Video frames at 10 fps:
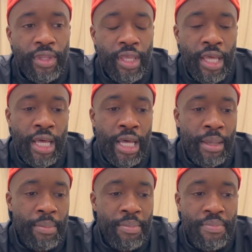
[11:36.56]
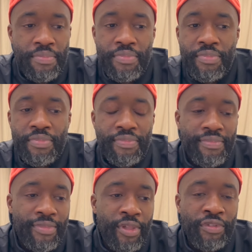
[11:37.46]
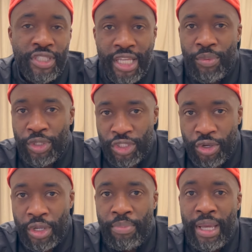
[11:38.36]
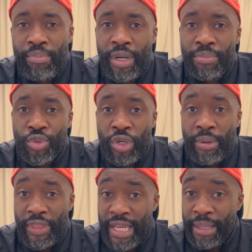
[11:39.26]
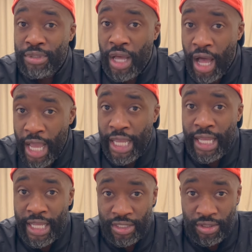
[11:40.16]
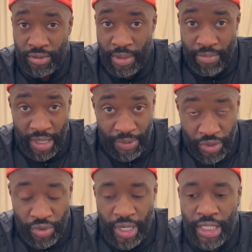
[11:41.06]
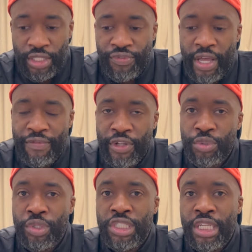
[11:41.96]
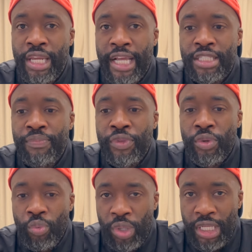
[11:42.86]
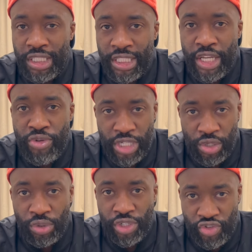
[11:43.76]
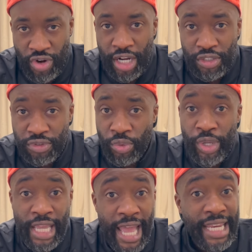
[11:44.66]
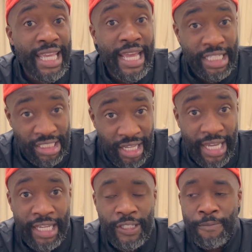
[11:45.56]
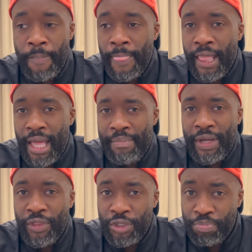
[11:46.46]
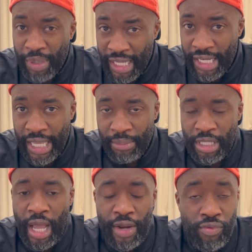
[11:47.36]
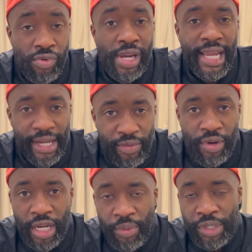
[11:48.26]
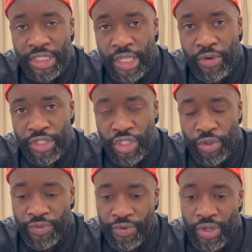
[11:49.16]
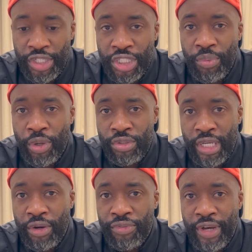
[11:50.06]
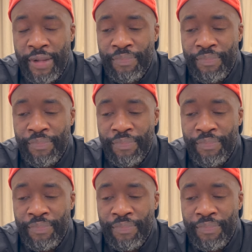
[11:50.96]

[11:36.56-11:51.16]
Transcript: obviously he wants Conor Benn, but I'm talking about the names that I, as and maybe you guys as fight fans, want to see next. We need to see Chris look destructive so we can get excited about those bigger names. I really, really want to see Chris go for a legit world title fight